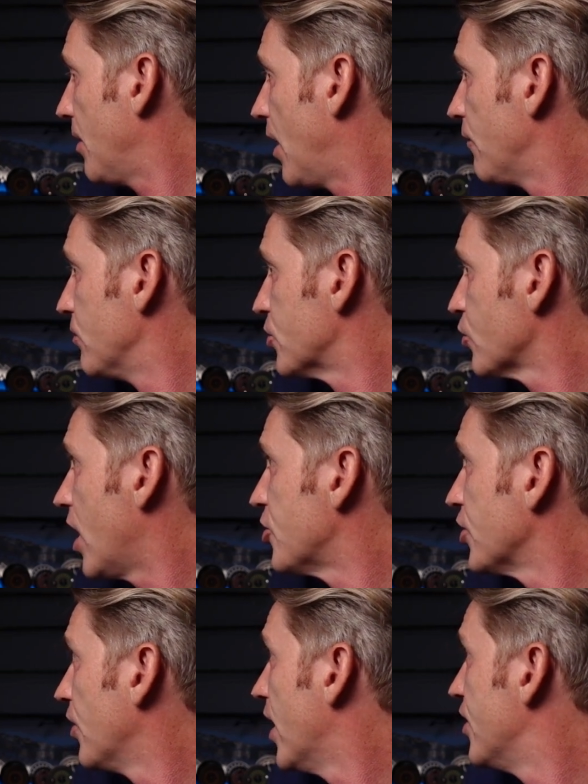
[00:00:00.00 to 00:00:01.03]
have them
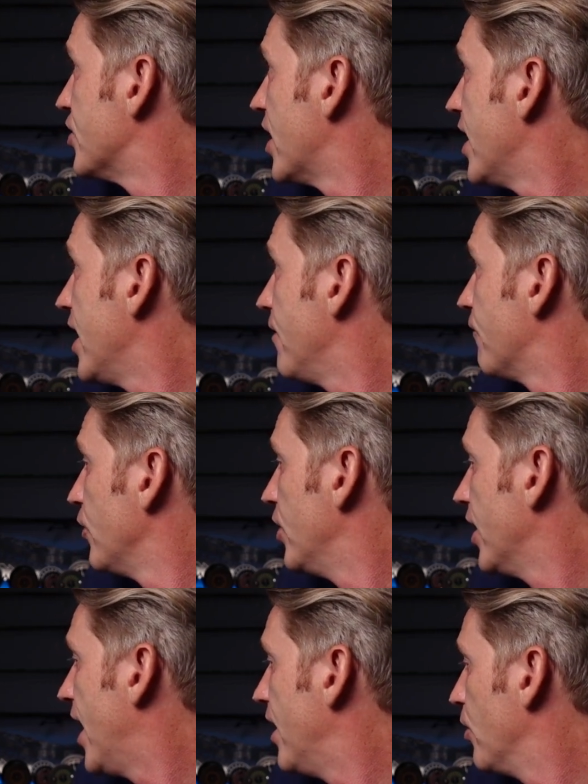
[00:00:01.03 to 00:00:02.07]
scratching their heads, and I'd hate for you
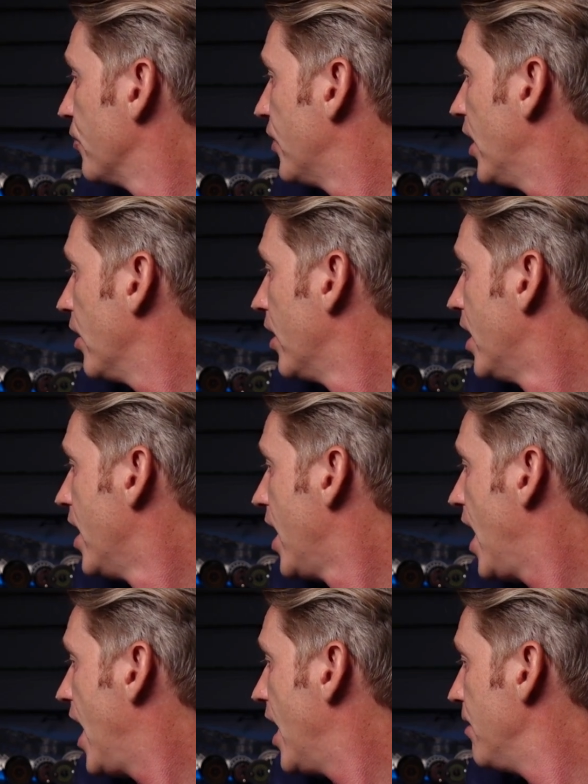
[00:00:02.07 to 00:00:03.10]
to head out there
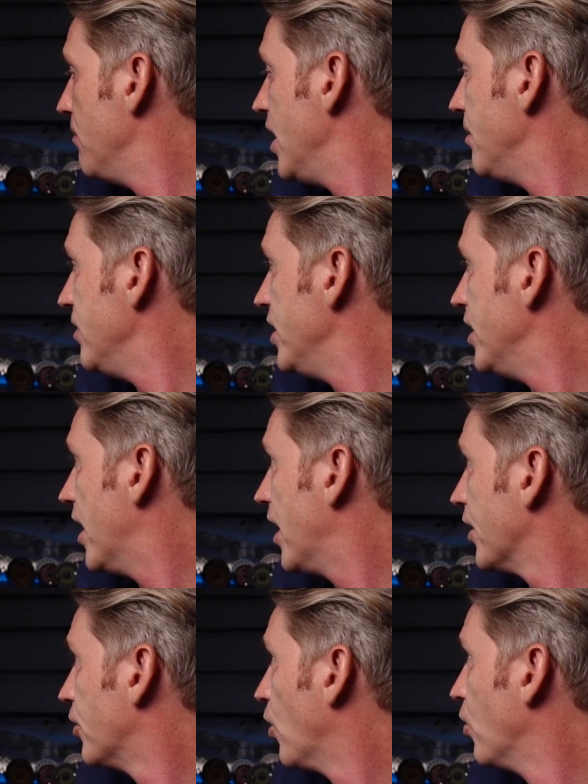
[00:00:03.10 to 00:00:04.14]
and maybe
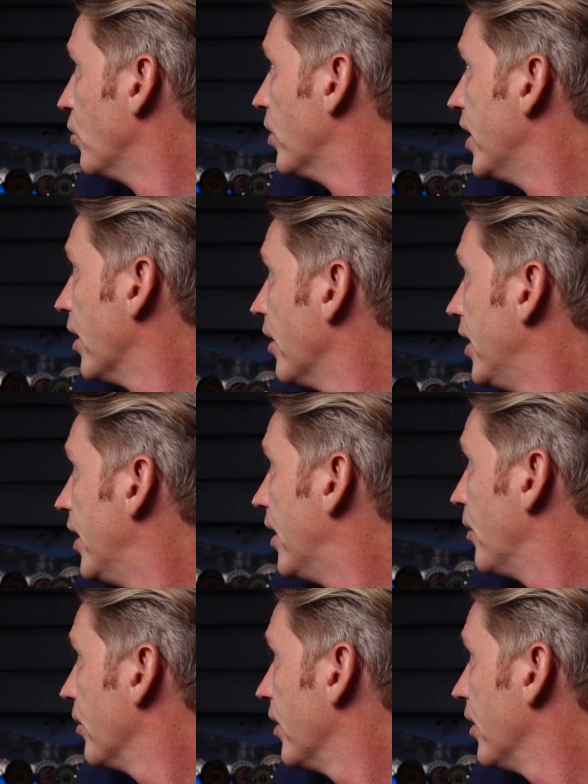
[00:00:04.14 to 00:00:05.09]
uh, go to an area.